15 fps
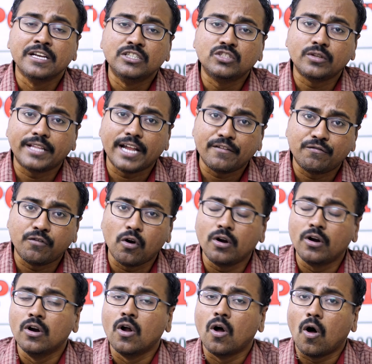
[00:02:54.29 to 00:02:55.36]
So
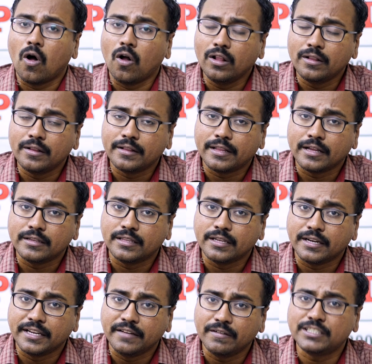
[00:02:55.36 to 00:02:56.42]
therefore all the,
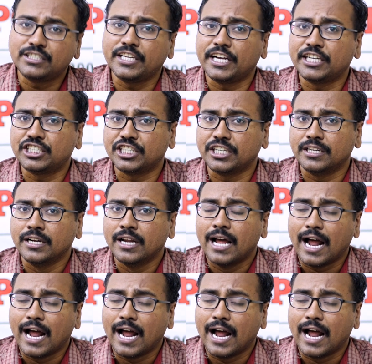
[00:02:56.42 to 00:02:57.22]
the investigation